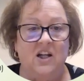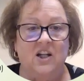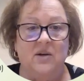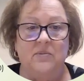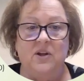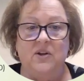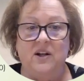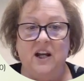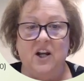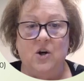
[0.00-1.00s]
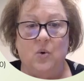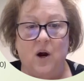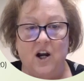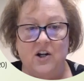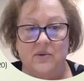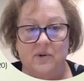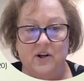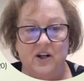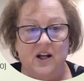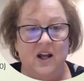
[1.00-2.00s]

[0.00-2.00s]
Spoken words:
community-acquired pneumonia,